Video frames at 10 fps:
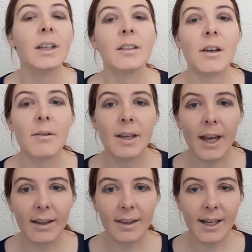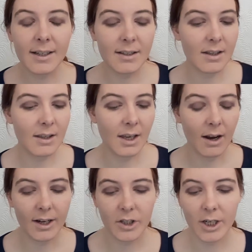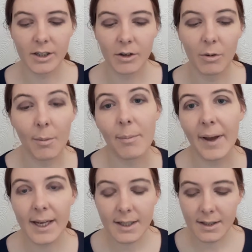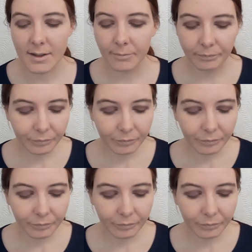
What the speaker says: So yeah, that is the eyeshadow base.